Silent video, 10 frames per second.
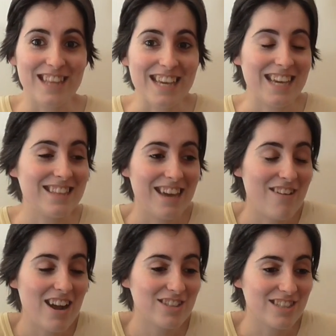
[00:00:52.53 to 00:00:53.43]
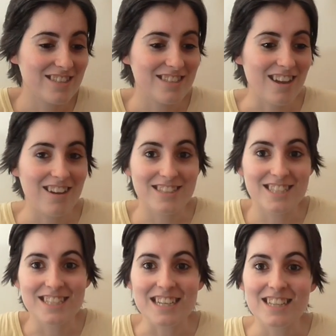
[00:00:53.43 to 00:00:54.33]
thinking they're action stars
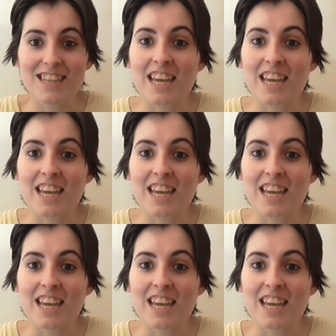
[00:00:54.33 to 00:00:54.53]
still.